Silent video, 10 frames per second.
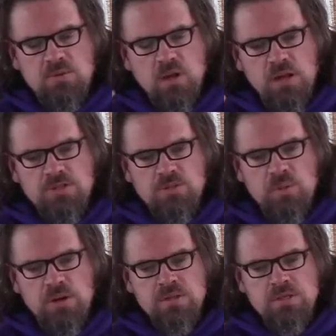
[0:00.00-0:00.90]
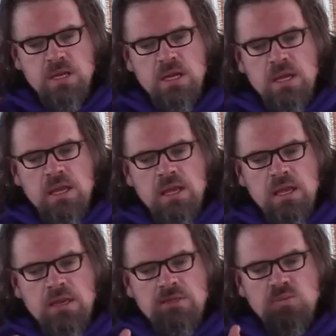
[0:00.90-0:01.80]
So conscious awareness
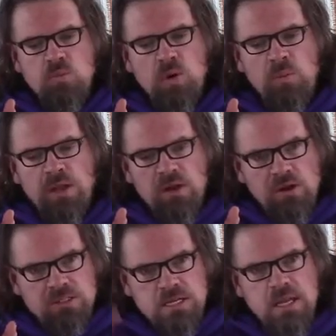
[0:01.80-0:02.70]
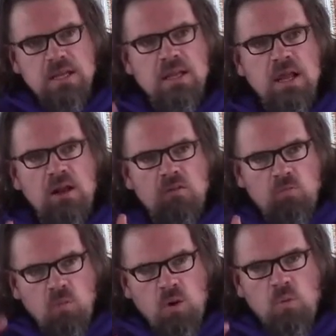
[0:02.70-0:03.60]
is where we can articulate
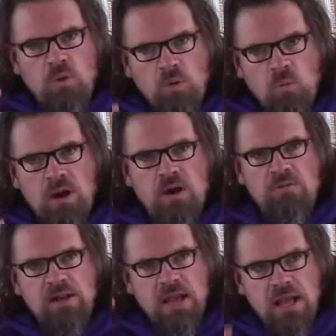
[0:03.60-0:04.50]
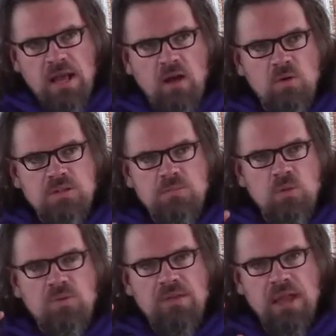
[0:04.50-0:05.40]
of what we're aware of and how. It's
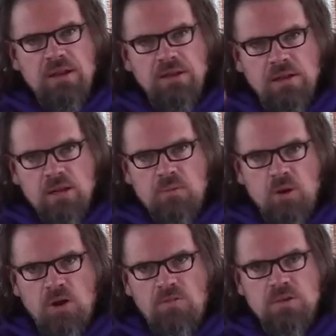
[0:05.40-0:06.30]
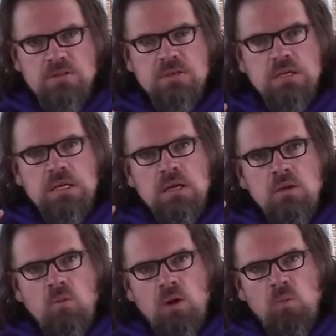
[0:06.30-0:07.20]
more of the analytic part of us,
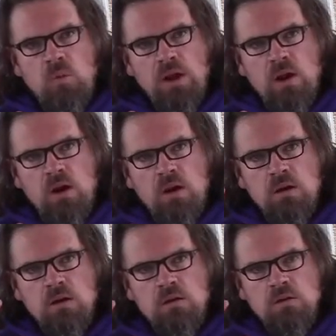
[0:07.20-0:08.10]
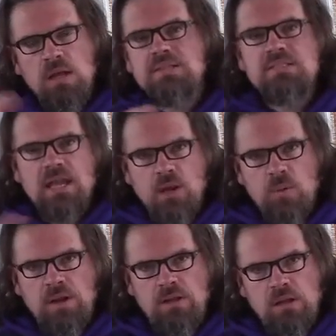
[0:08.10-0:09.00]
where we are not
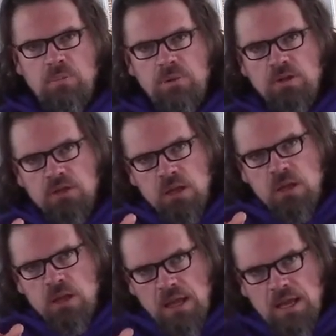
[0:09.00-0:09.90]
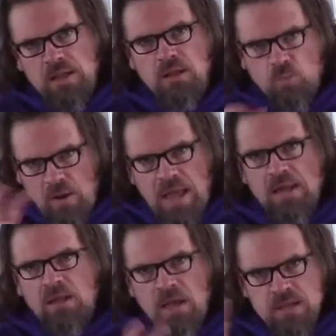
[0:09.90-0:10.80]
psychoanalytic, but analytic. We're
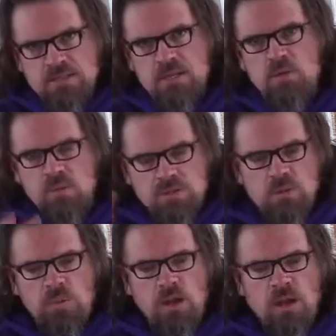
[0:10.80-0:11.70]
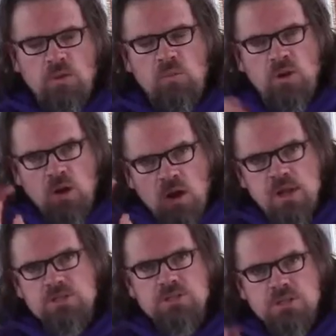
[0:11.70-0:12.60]
analyzing what's going on. We're
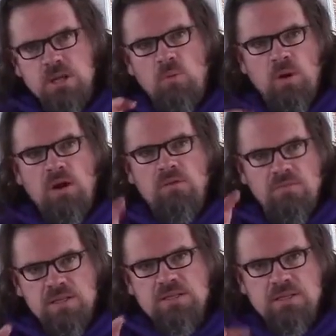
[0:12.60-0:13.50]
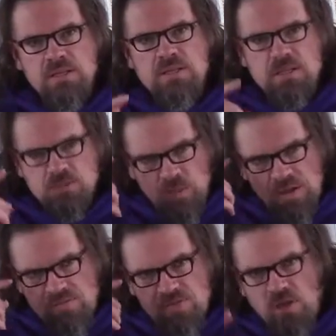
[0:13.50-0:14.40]
consciously aware of this, and this, and we
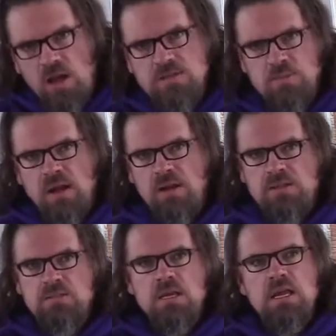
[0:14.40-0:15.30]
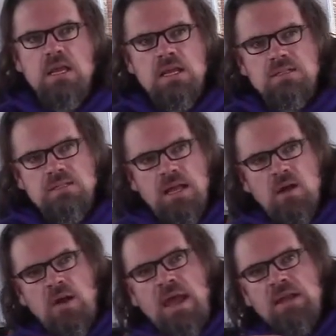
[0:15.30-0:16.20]
have thoughts about it. It's
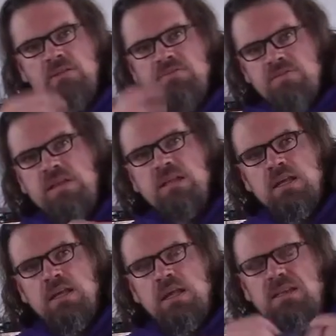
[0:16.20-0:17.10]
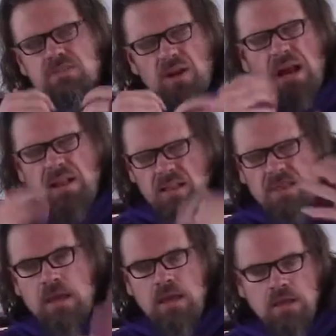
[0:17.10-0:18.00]
now adding
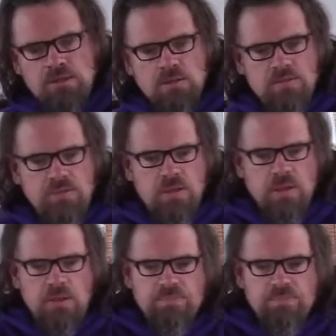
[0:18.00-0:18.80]
thinking to the feeling.